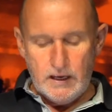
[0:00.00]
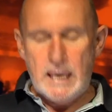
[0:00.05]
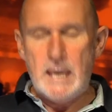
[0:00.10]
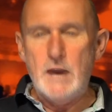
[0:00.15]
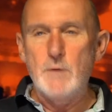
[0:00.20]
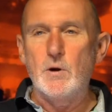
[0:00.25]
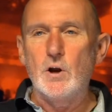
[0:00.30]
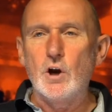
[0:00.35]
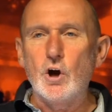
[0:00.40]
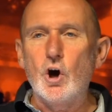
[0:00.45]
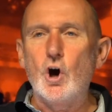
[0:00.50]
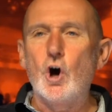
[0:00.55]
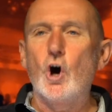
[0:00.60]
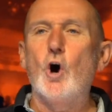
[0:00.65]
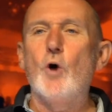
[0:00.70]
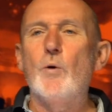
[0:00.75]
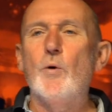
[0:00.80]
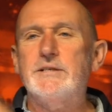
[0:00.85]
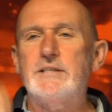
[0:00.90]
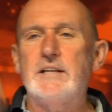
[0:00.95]
it will
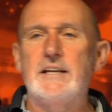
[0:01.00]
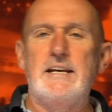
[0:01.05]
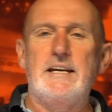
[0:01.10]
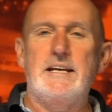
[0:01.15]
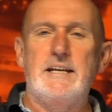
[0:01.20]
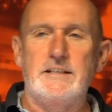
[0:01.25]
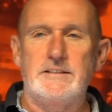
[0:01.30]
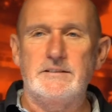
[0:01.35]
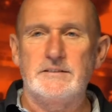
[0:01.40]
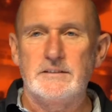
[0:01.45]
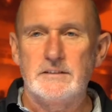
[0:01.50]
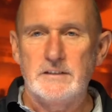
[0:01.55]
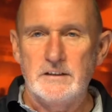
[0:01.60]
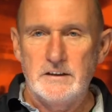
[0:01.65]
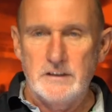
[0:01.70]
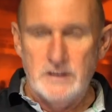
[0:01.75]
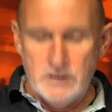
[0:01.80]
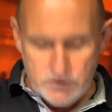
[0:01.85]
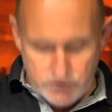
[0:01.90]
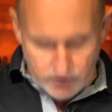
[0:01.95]
always lead
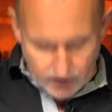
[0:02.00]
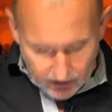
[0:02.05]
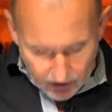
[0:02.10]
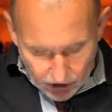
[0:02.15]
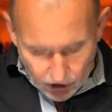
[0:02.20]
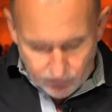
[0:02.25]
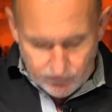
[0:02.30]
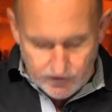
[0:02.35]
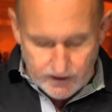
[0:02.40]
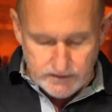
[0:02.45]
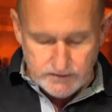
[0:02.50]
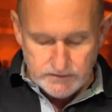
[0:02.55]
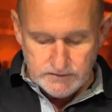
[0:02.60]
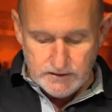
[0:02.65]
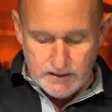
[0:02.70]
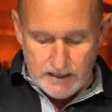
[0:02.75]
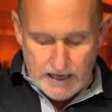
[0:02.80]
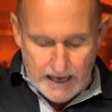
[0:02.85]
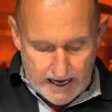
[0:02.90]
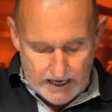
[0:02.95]
to loving
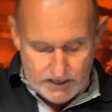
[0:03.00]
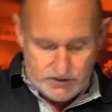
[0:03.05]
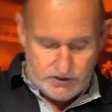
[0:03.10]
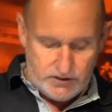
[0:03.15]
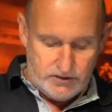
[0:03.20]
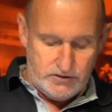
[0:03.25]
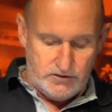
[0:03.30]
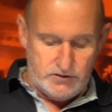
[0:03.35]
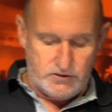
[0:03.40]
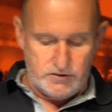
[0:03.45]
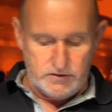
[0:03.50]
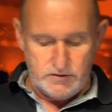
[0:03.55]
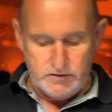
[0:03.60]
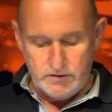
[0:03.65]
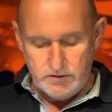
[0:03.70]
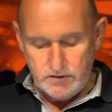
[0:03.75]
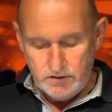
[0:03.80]
actions.